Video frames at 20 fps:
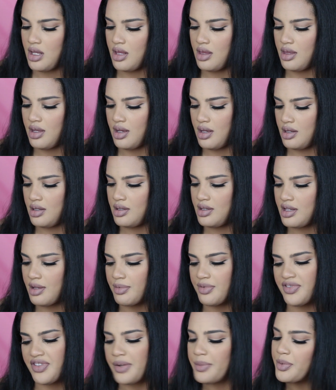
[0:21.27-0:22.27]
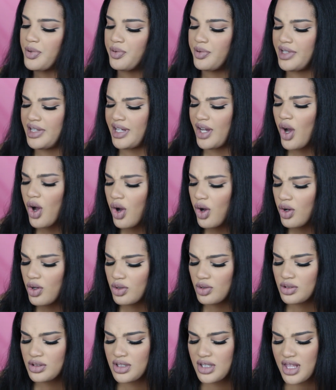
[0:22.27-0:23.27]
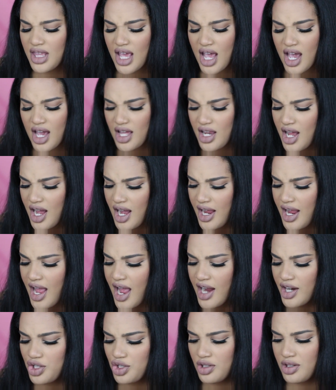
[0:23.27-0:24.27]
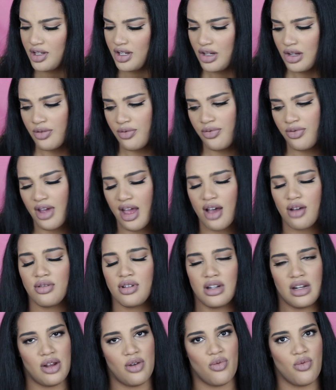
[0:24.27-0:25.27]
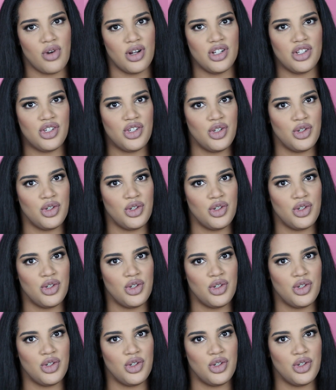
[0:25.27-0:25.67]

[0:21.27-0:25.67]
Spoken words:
and then some of them are really old that I actually found and I want